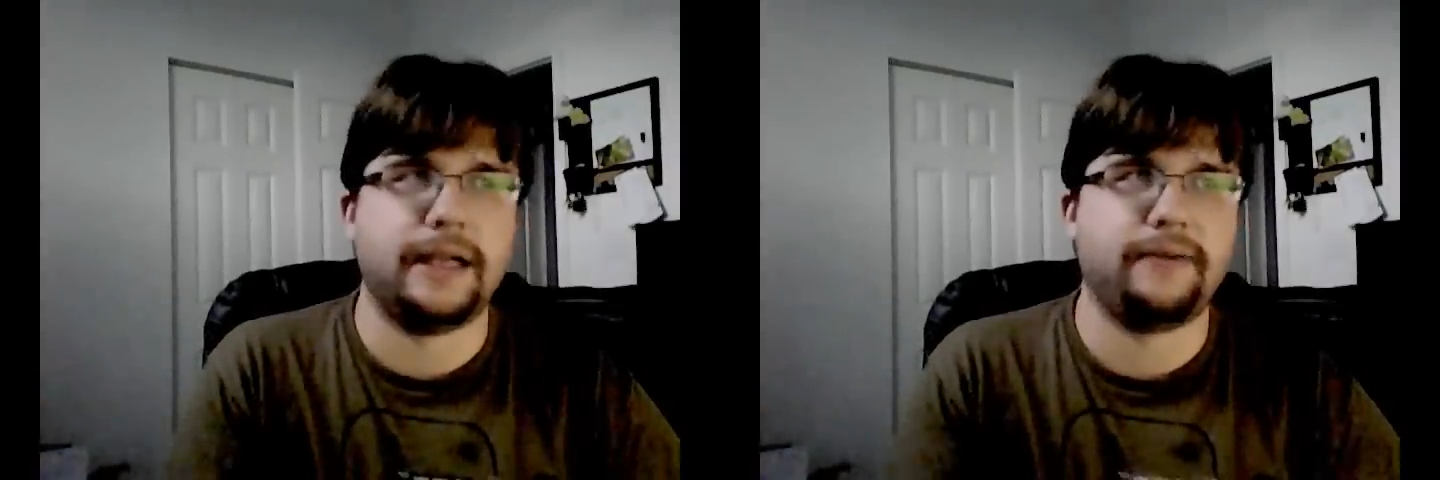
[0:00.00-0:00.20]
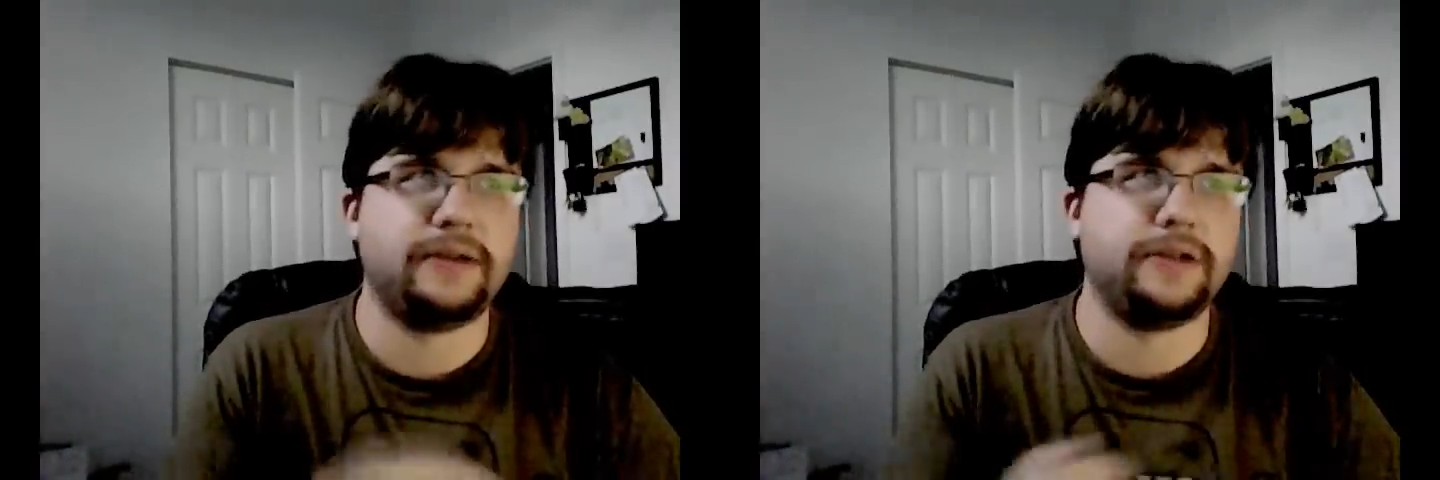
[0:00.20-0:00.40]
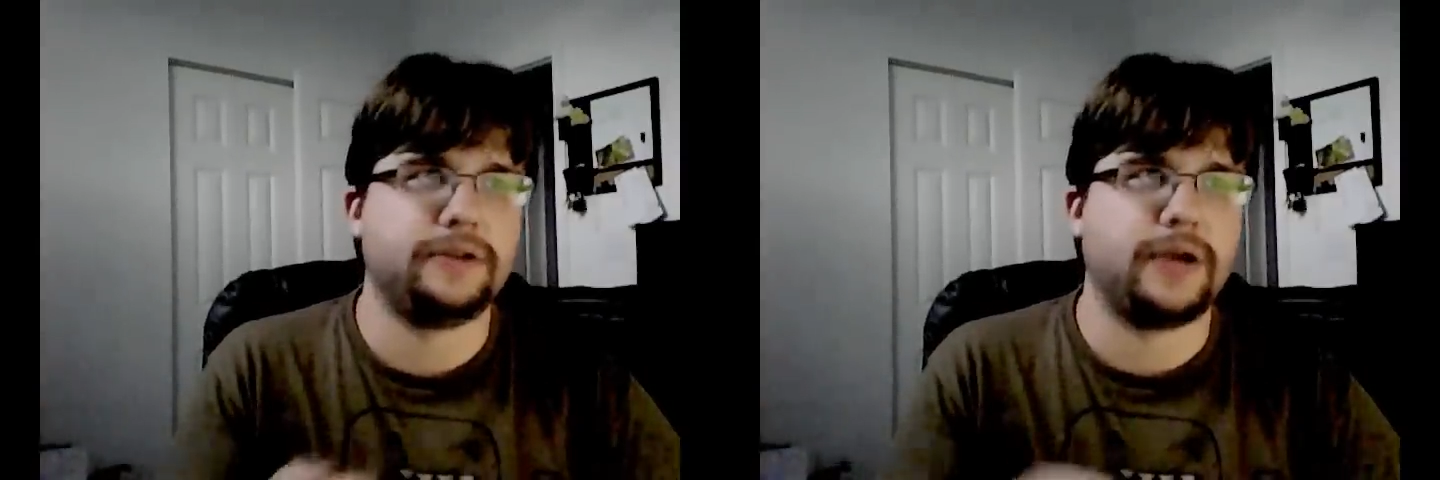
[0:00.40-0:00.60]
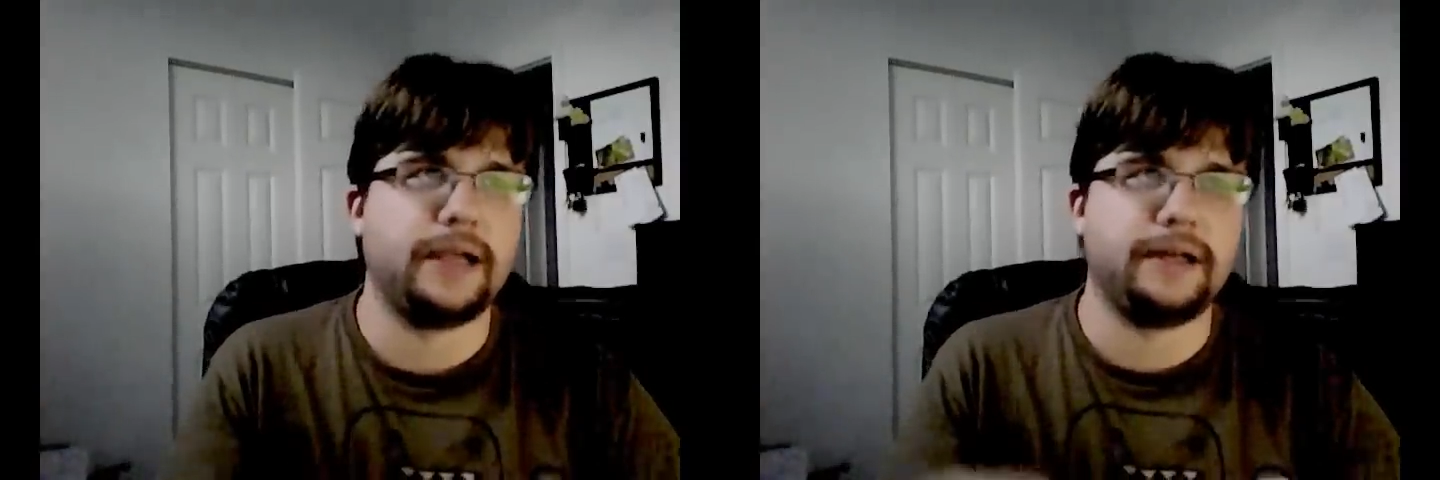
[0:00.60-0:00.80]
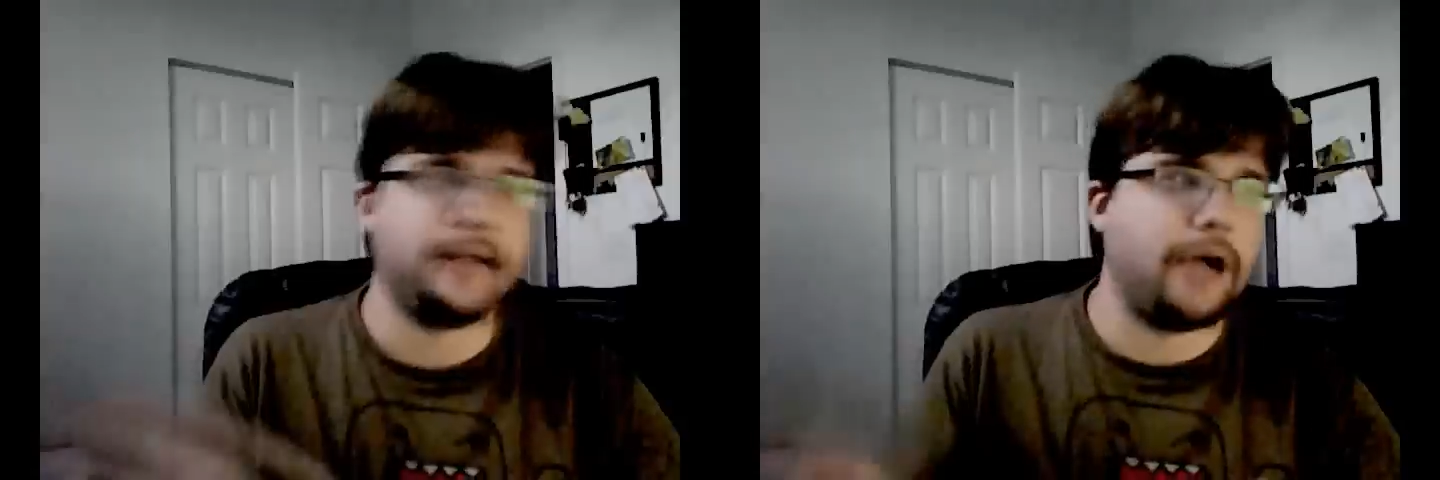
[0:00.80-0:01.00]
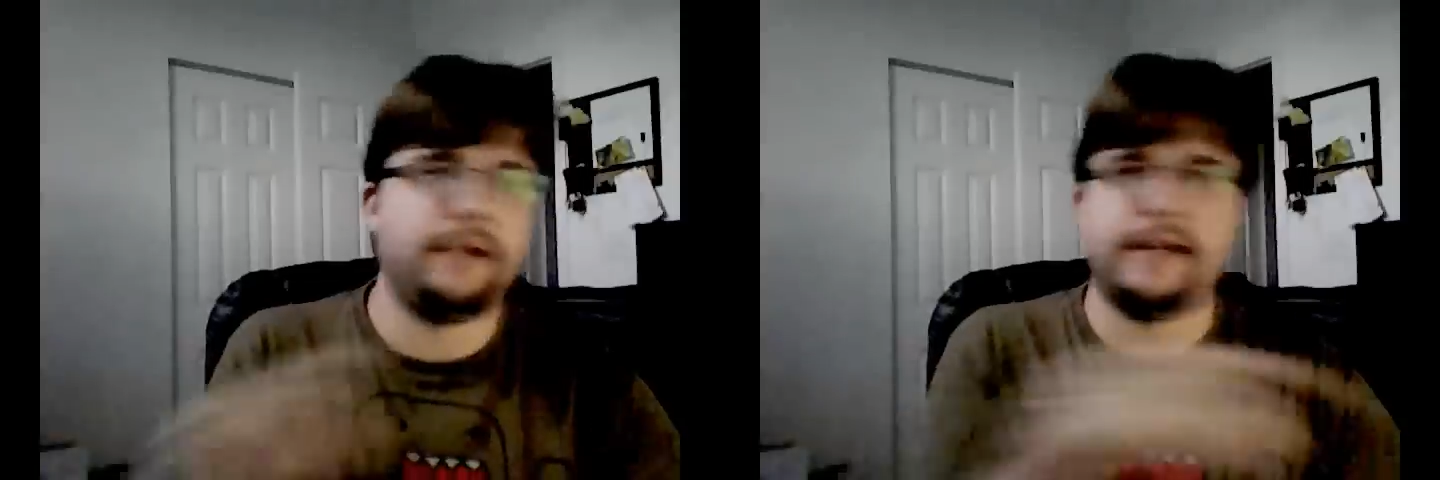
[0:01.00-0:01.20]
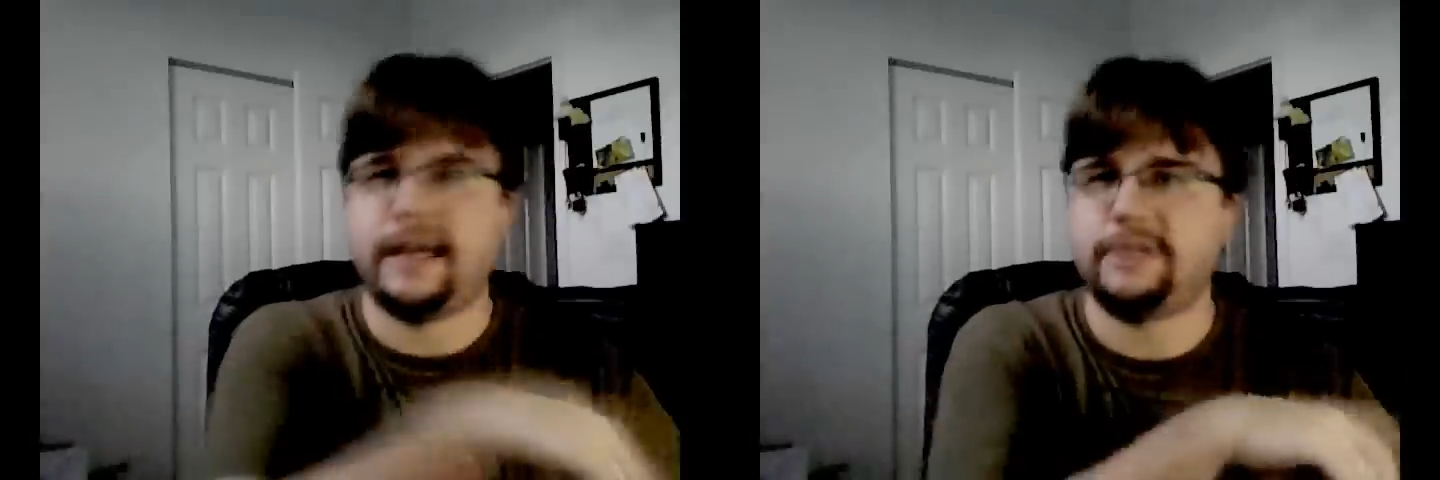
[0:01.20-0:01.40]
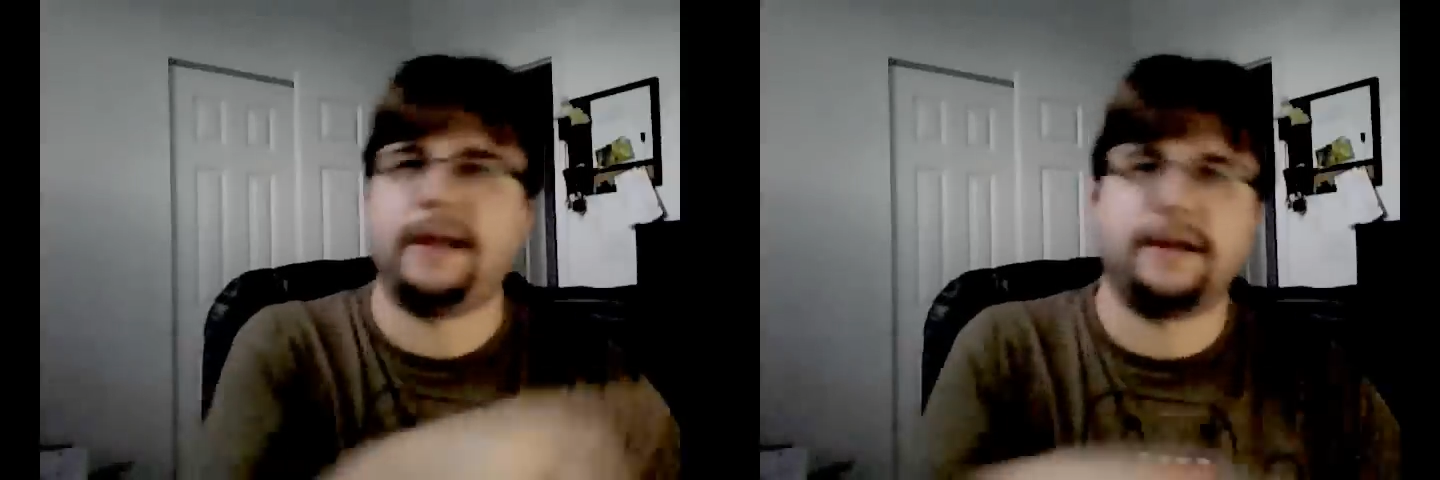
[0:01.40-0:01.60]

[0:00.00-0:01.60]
having to try and copy decks back